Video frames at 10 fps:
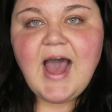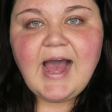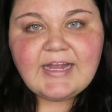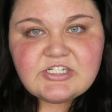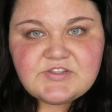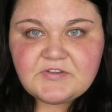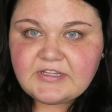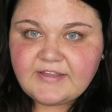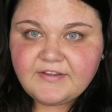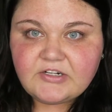I just feel
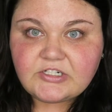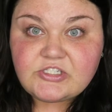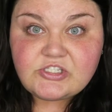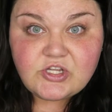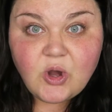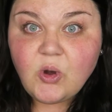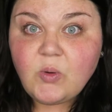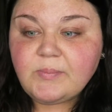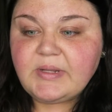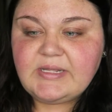like there are
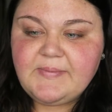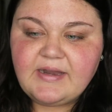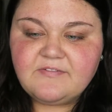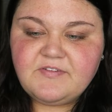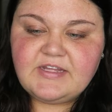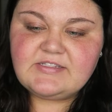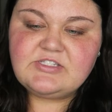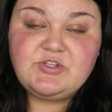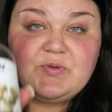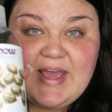so many
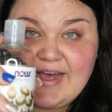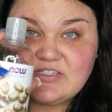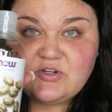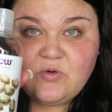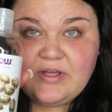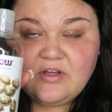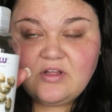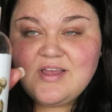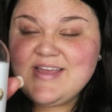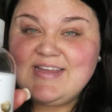benefits to castor
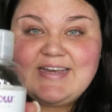oil,